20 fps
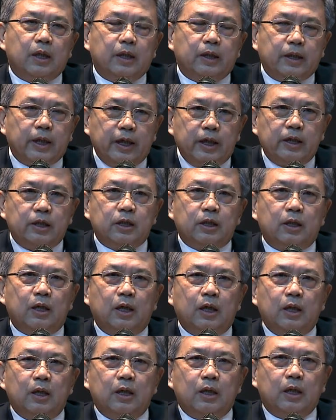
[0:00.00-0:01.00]

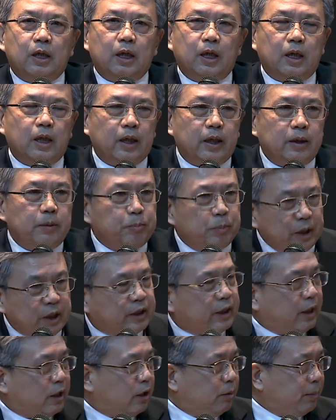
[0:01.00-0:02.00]

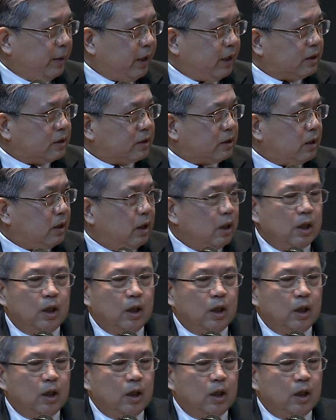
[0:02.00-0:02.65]
database